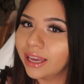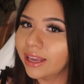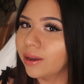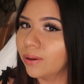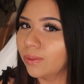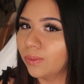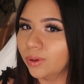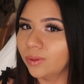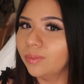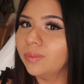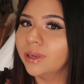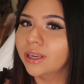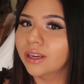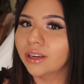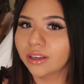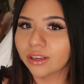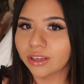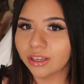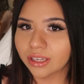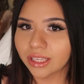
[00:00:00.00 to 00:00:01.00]
it would be
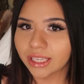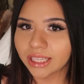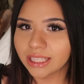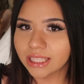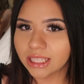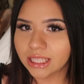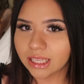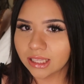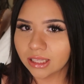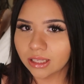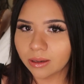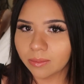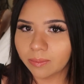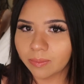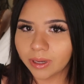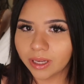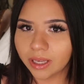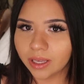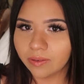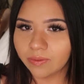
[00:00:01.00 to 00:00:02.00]
a good concealer.
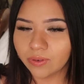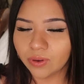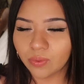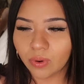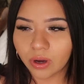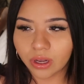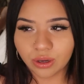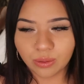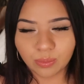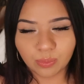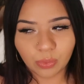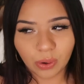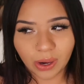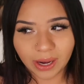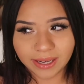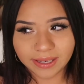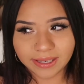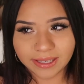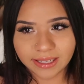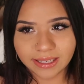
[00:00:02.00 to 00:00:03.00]
But if you want to
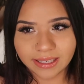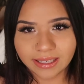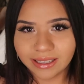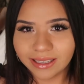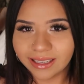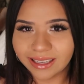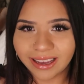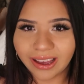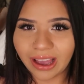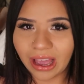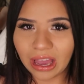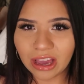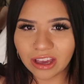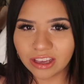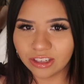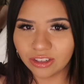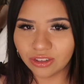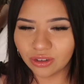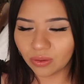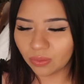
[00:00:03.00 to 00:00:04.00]
brighten,
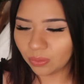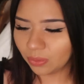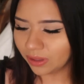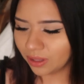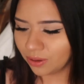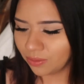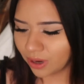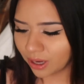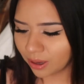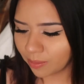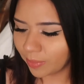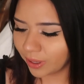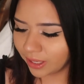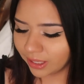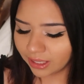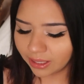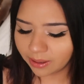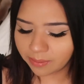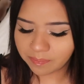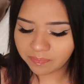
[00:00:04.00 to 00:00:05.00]
I don't really
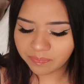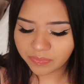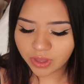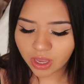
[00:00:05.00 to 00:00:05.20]
recommend it.